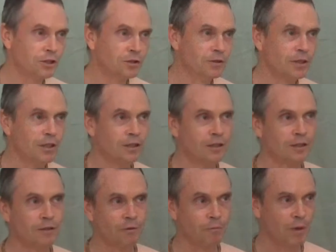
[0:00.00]
and
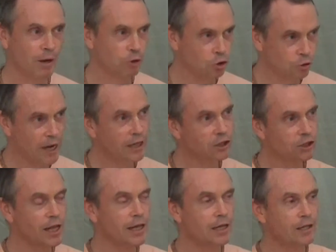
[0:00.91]
they were
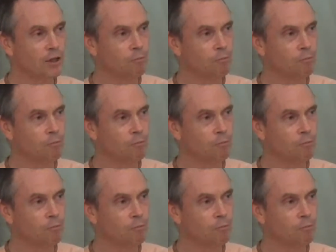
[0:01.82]
translating the